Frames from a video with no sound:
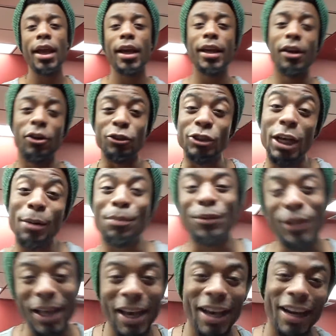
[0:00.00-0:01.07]
And on top of
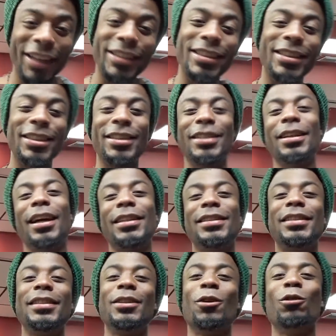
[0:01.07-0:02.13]
that, I see
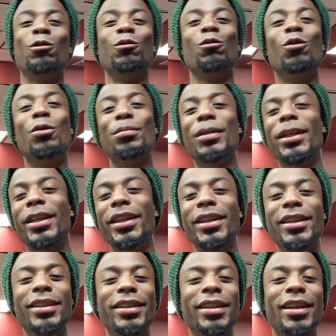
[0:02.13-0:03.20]
an old
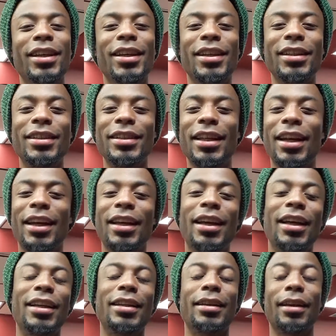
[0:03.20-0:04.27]
woman that
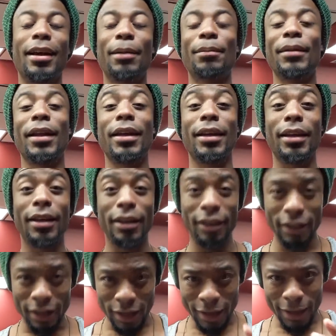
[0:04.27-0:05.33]
I'm like,
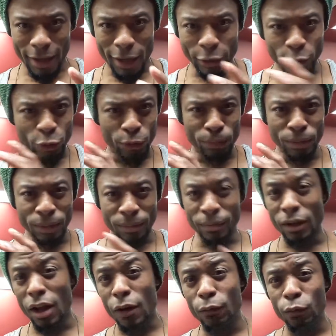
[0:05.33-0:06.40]
I used to be
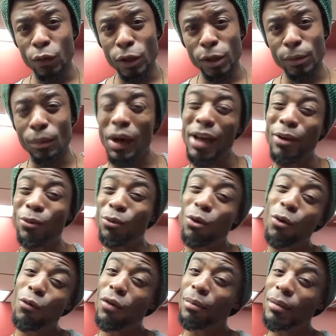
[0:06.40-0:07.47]
in love with, but I don't
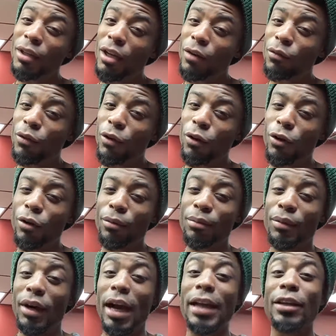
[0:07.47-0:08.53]
know if I'm in love with her,
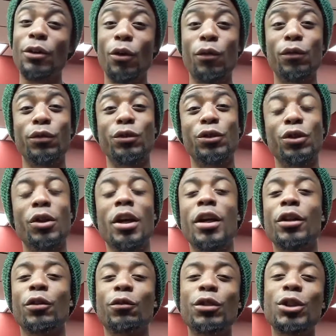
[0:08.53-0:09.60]
but I know for sure.
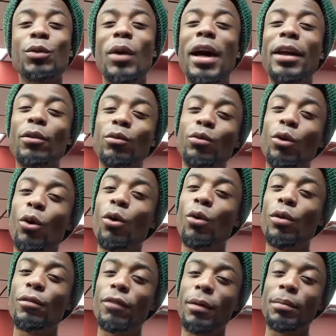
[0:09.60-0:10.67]
The reason why I don't know
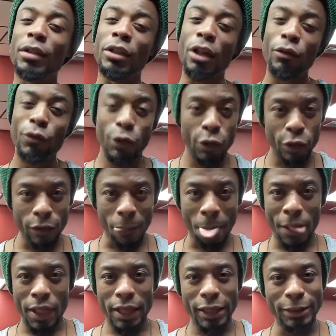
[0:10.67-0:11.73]
if I'm in love with her
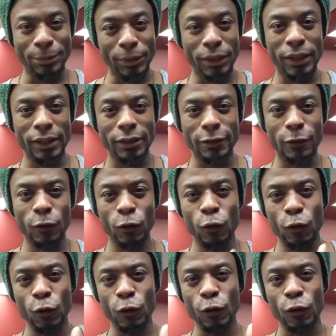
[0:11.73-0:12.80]
is because
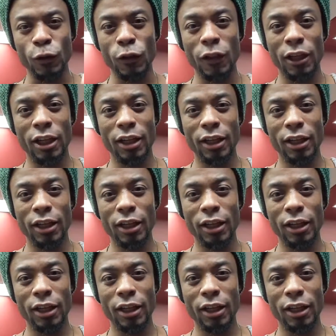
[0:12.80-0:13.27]
she